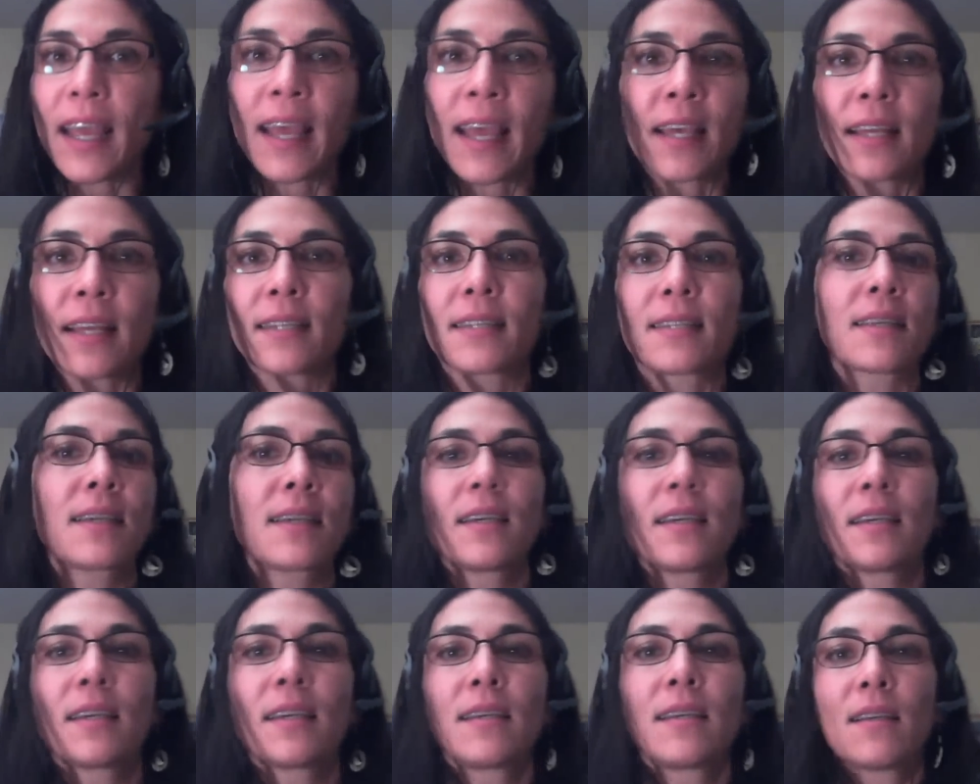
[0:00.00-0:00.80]
And
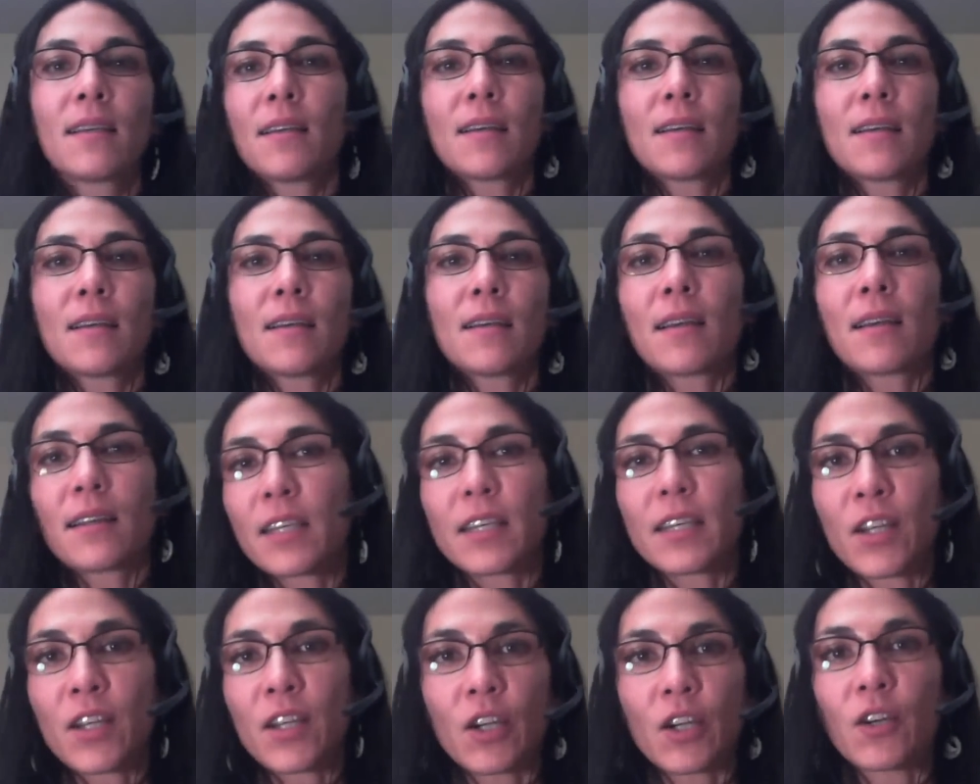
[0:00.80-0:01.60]

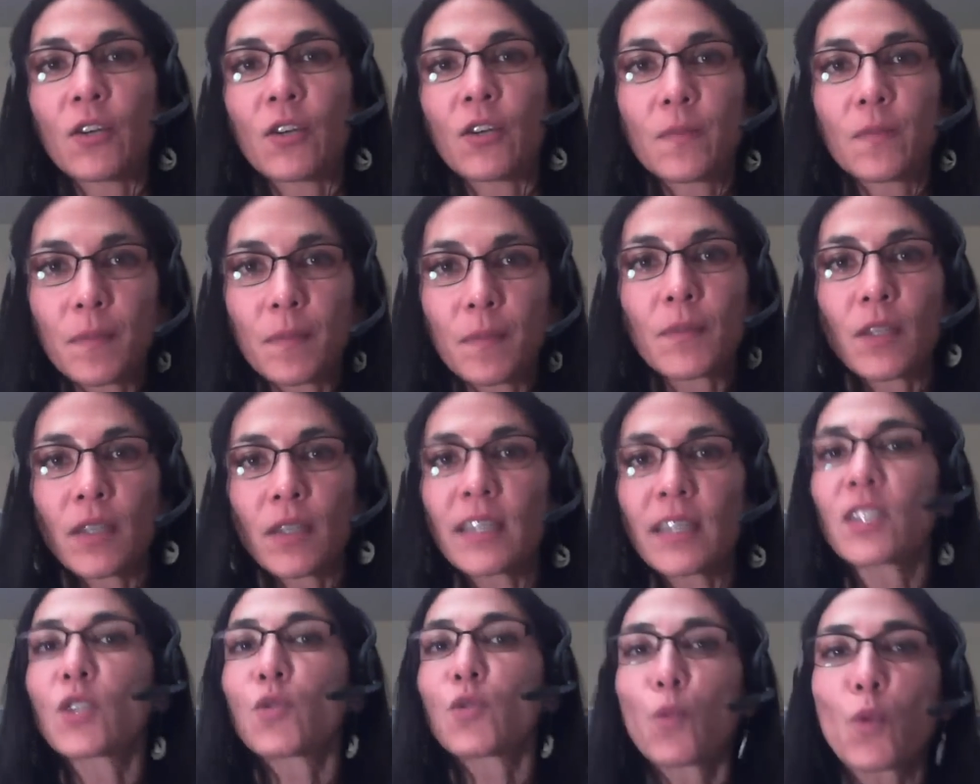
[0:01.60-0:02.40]
you know,
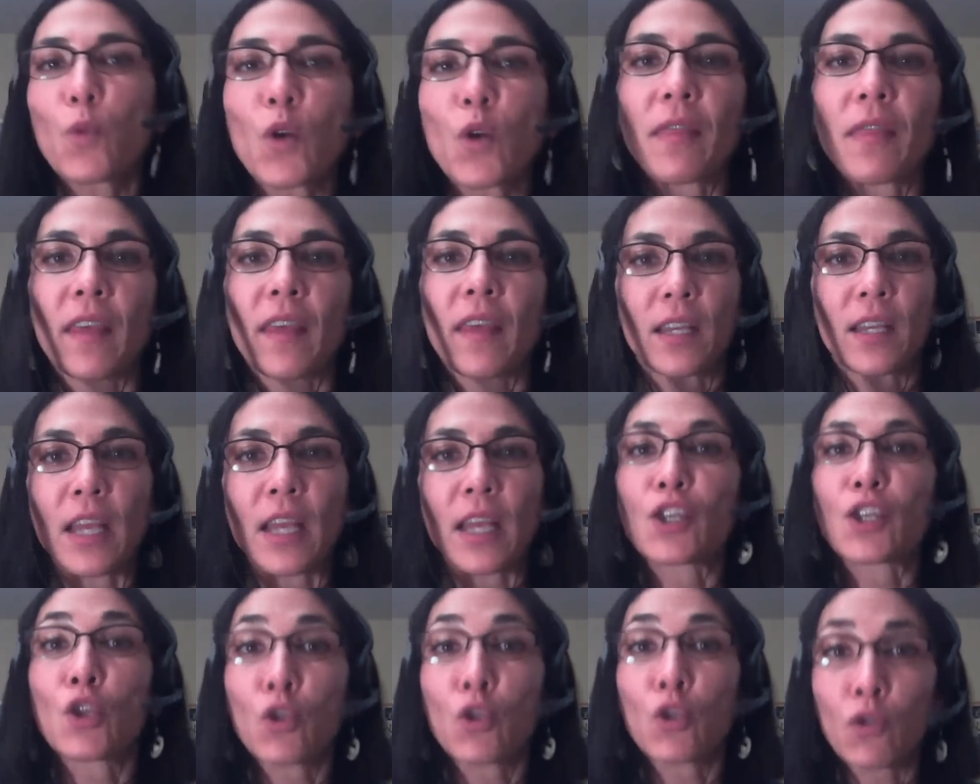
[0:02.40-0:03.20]
it's worth it
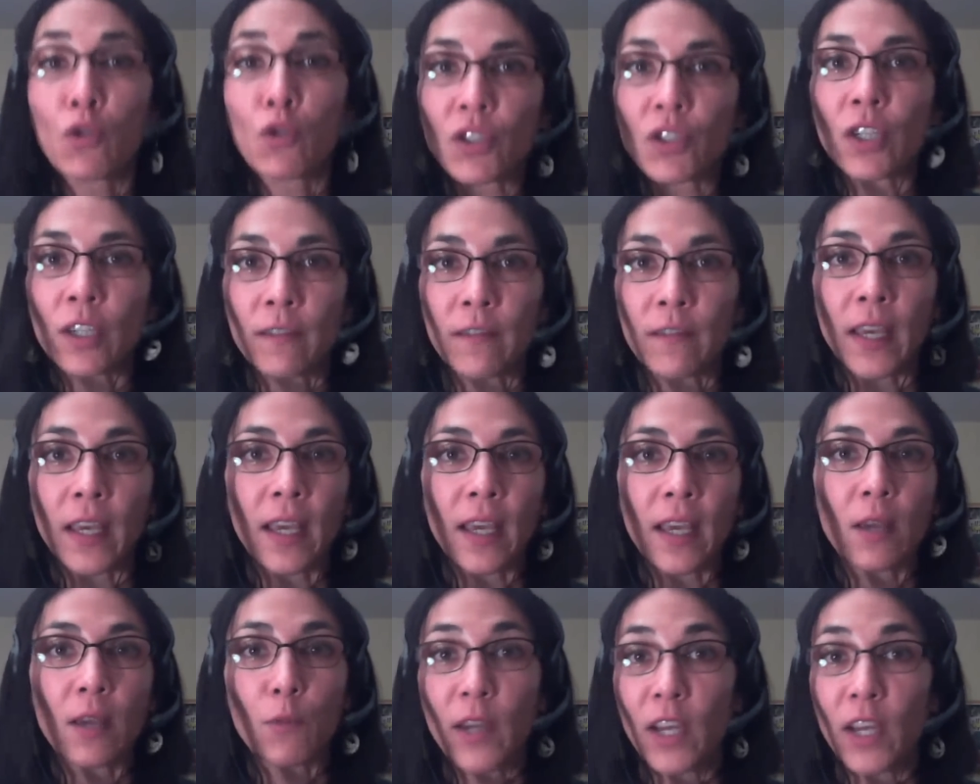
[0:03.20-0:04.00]
and you deserve
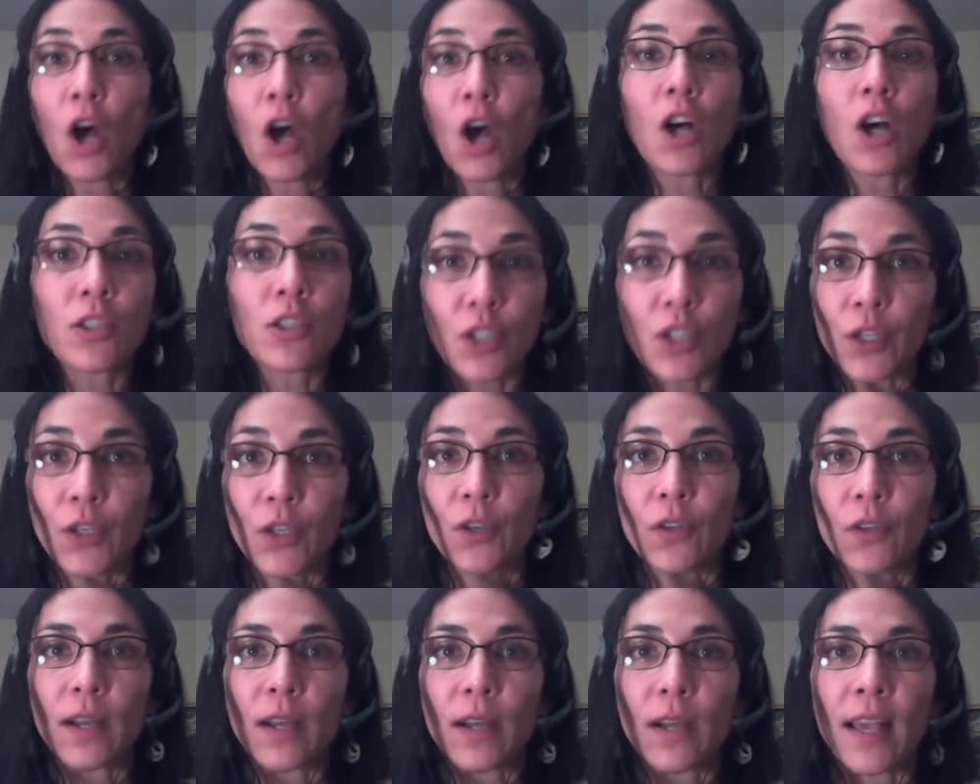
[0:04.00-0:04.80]
it. And we all
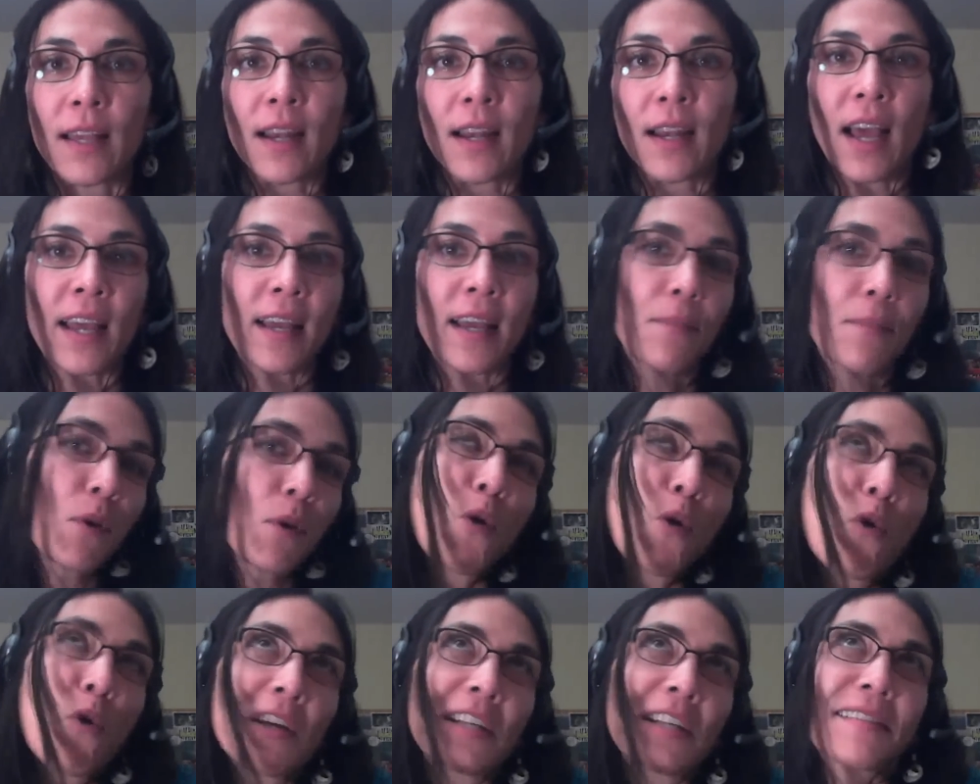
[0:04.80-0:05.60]
do. And I've
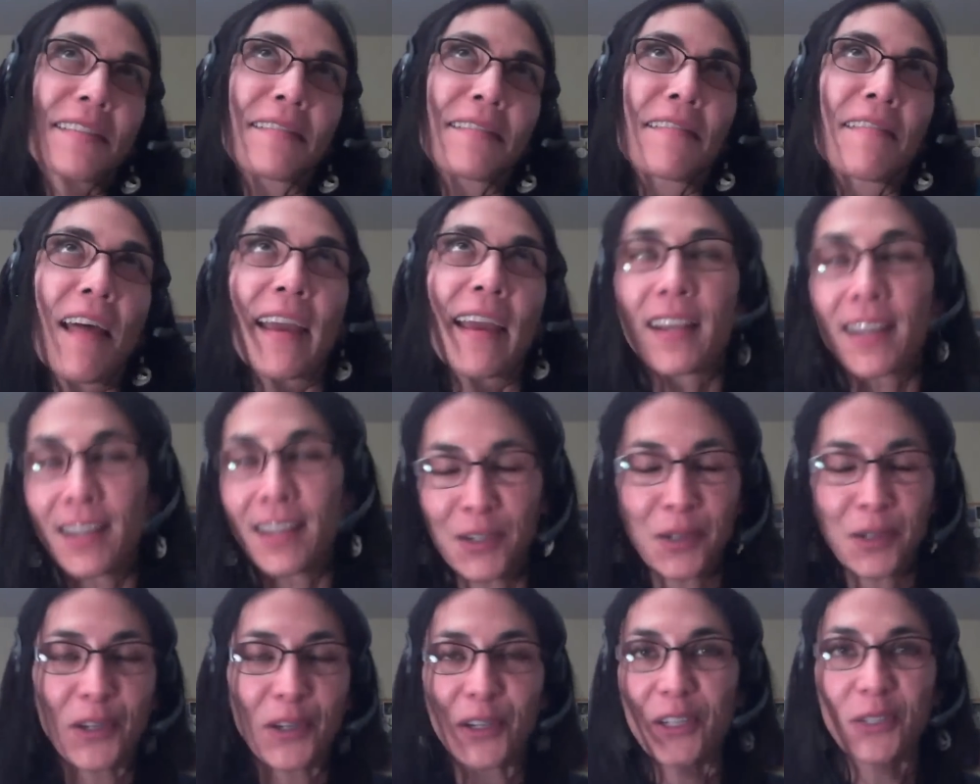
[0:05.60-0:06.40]
always liked
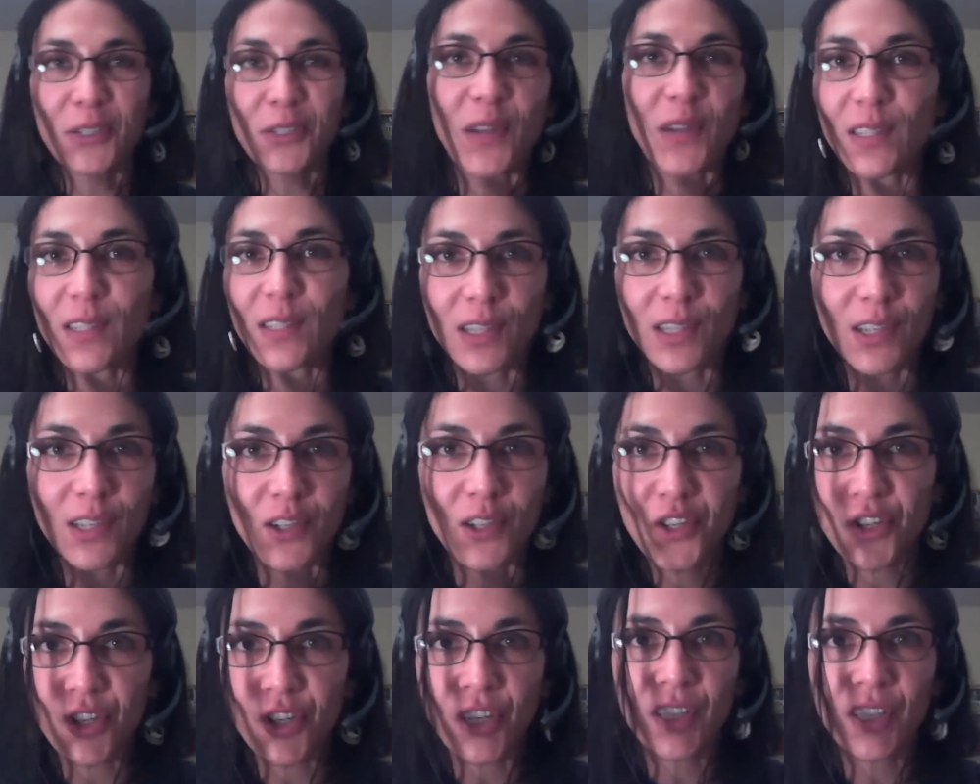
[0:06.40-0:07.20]
New Year's
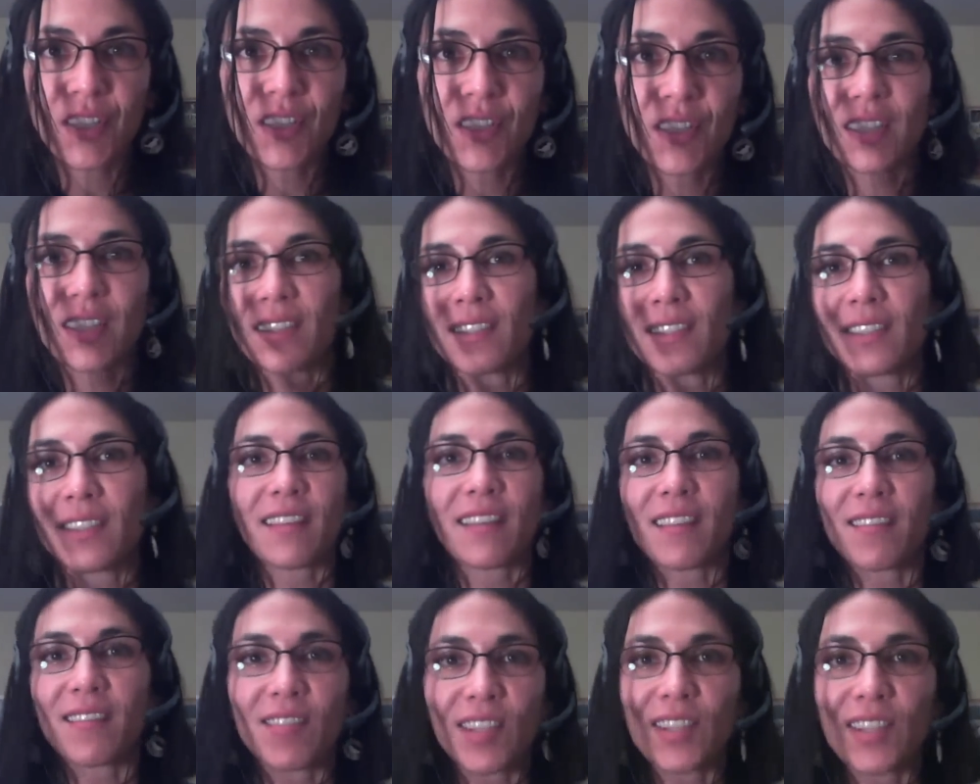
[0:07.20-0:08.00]
resolutions because I
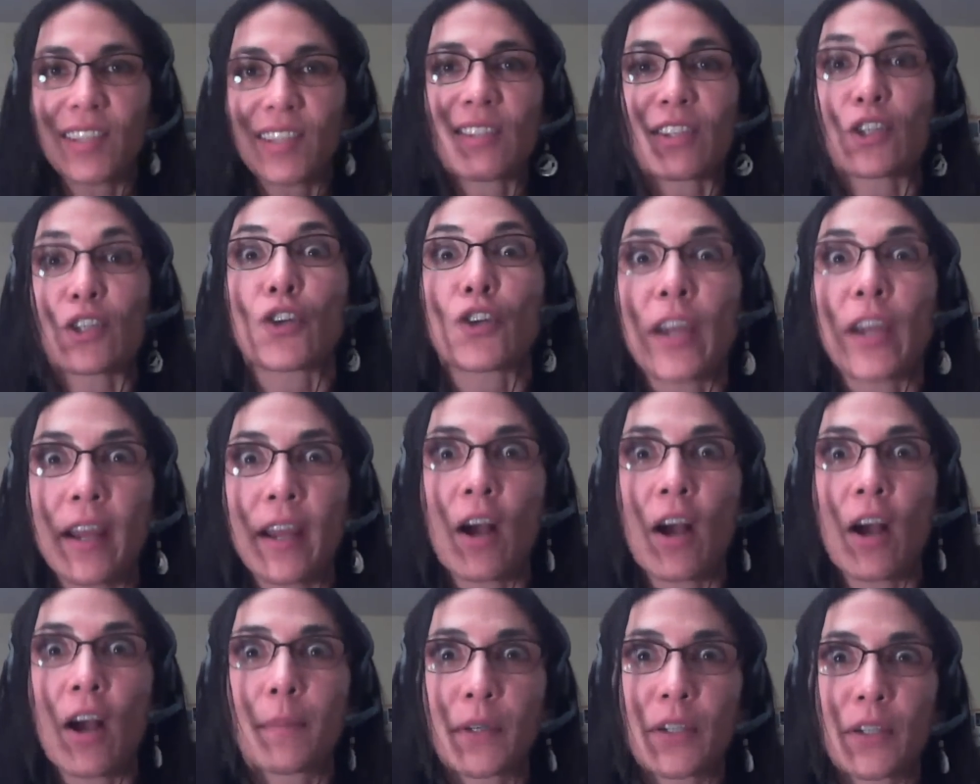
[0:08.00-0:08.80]
think this is a great
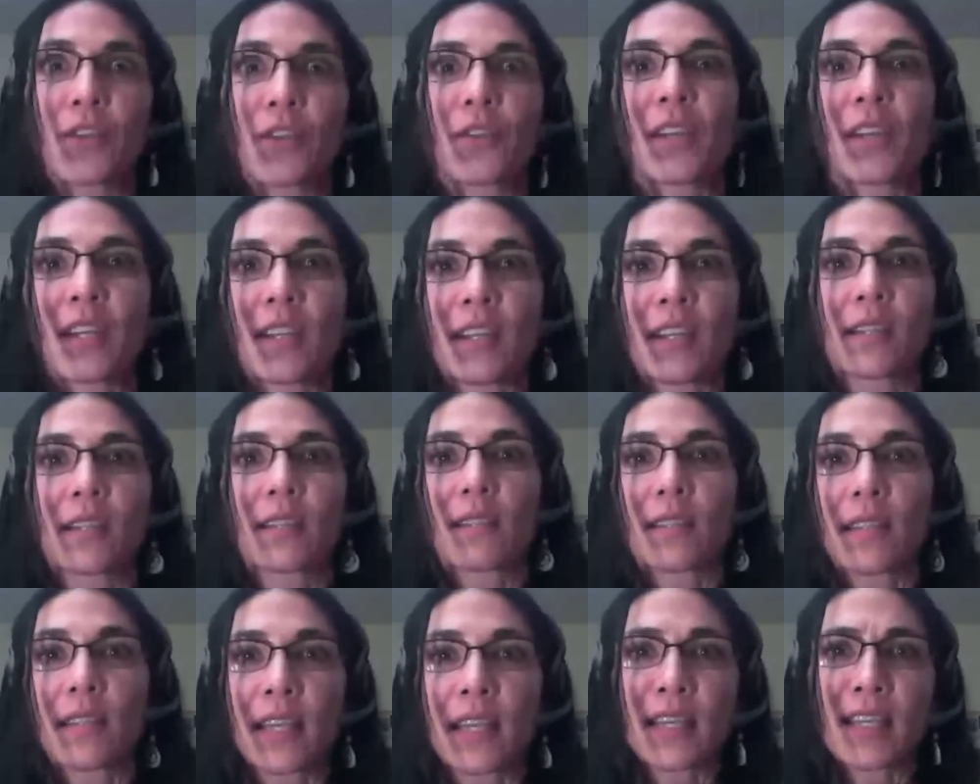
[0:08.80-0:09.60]
opportunity to
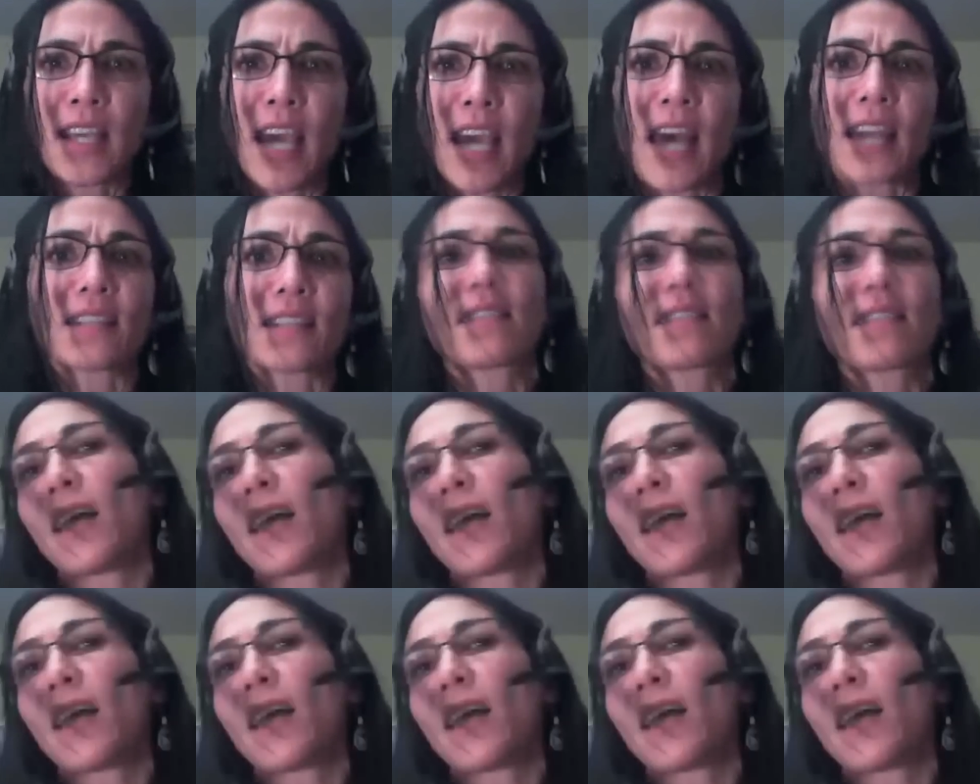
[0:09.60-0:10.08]
say, yes,